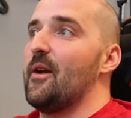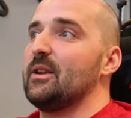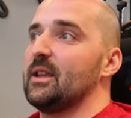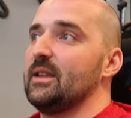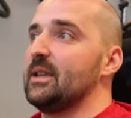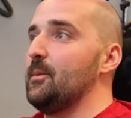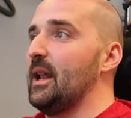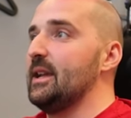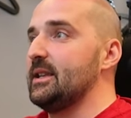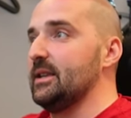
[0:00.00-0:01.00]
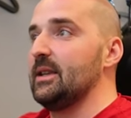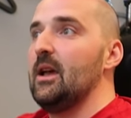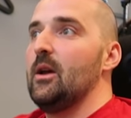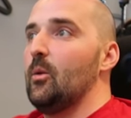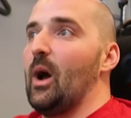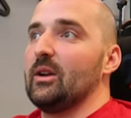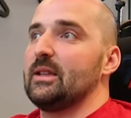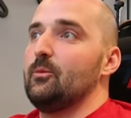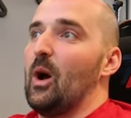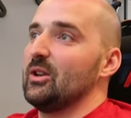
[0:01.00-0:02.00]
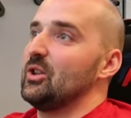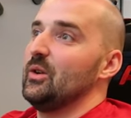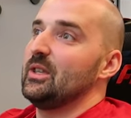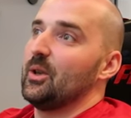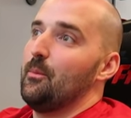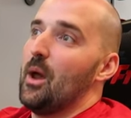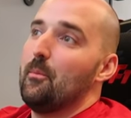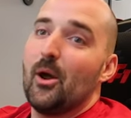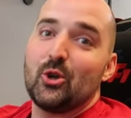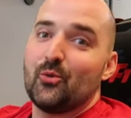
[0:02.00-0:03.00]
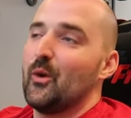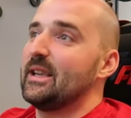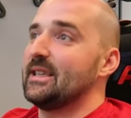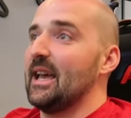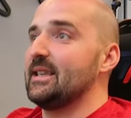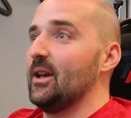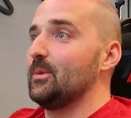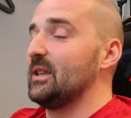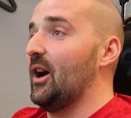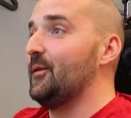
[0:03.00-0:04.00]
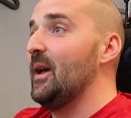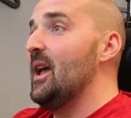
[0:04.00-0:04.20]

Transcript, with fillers: various other simulators whilst, whilst doing some uh, motion rig setup stuff.